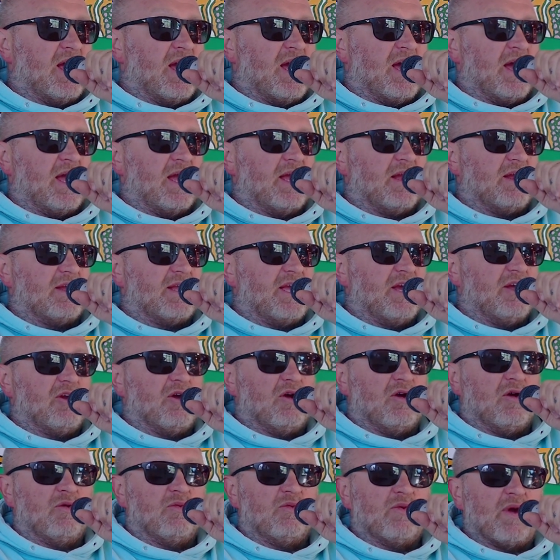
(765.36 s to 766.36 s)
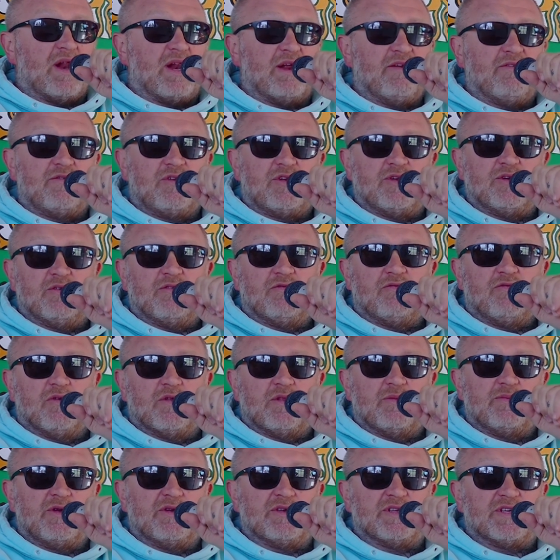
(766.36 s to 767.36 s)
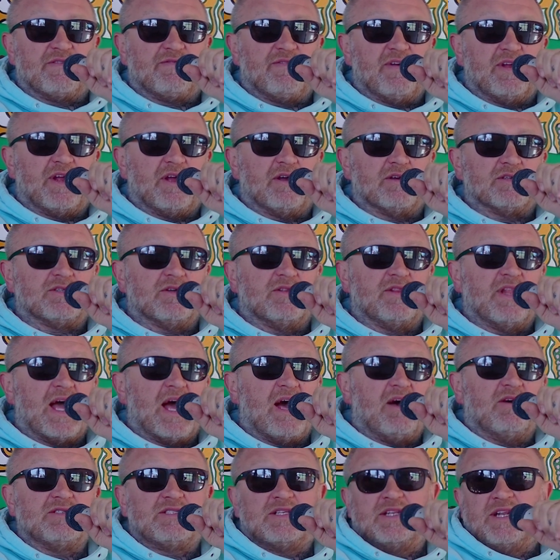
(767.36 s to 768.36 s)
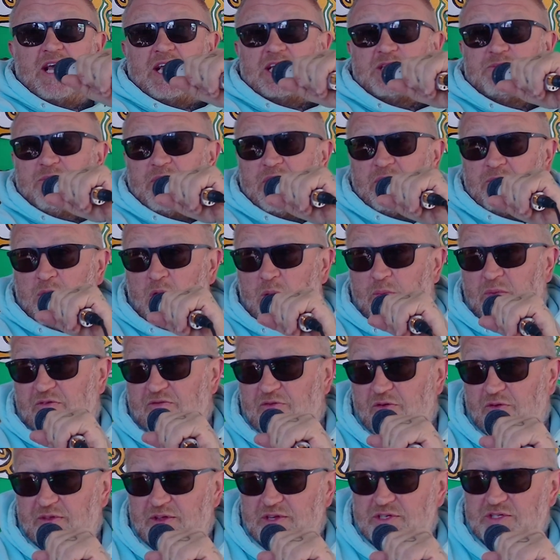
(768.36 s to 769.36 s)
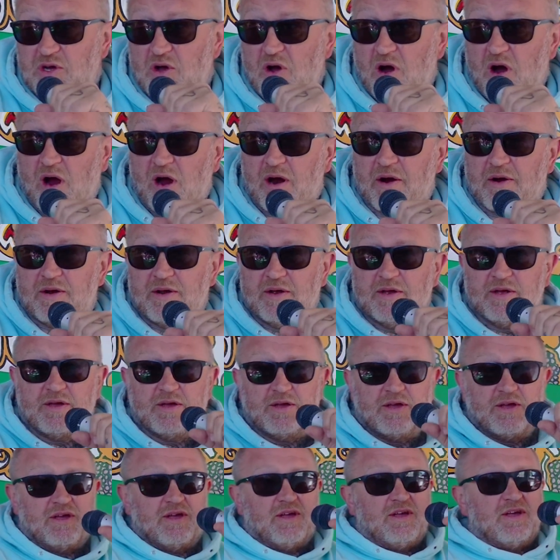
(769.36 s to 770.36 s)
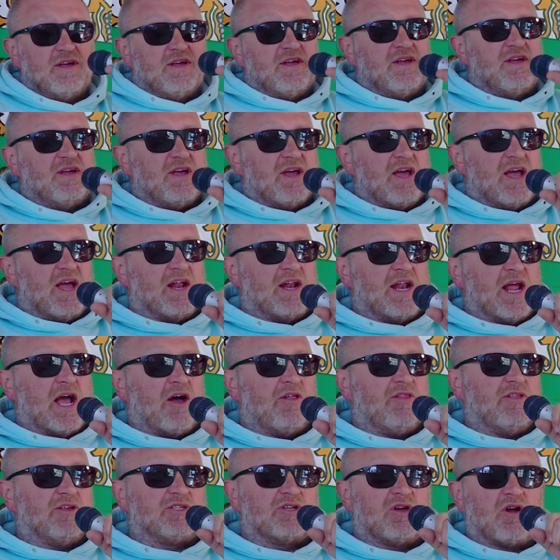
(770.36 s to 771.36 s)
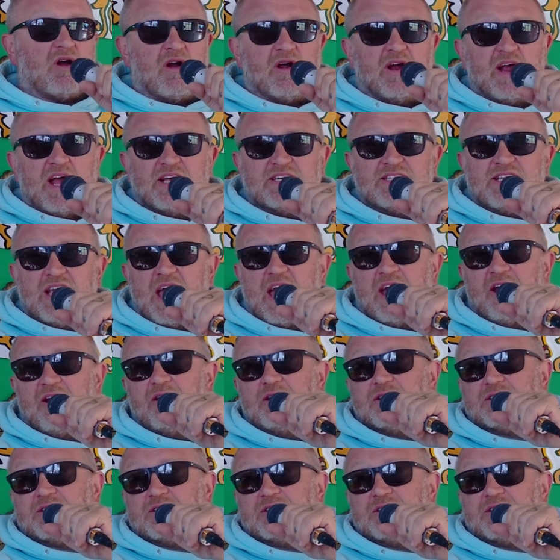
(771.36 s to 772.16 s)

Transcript: and I get her ready for the music video. So now is the next big moment for this car. And now this car has